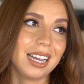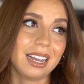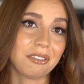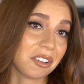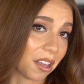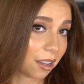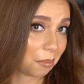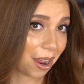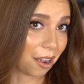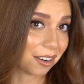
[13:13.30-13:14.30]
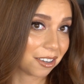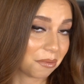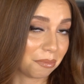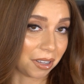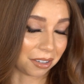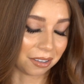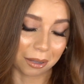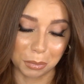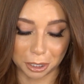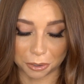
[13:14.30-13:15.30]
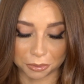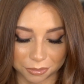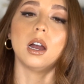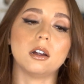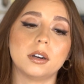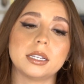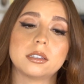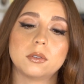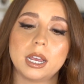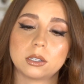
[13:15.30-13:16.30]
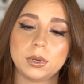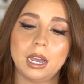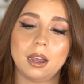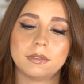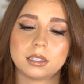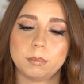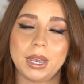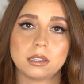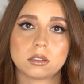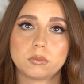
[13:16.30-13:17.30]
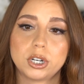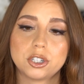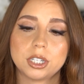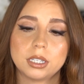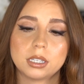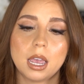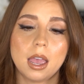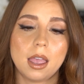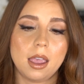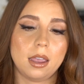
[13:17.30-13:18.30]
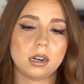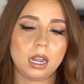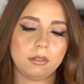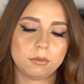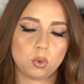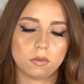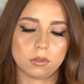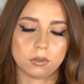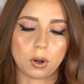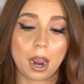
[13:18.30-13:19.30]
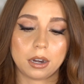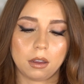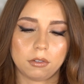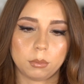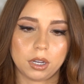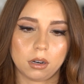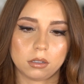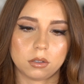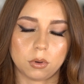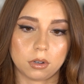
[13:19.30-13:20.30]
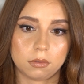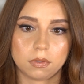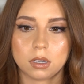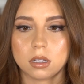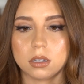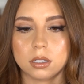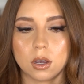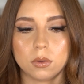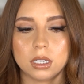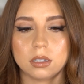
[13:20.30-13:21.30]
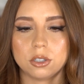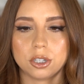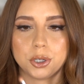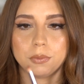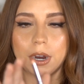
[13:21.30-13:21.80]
I feel like I'm not, but let me know. All right, so next we have some pencil brushes, and I have more of a variety from here, sort of. So this is just your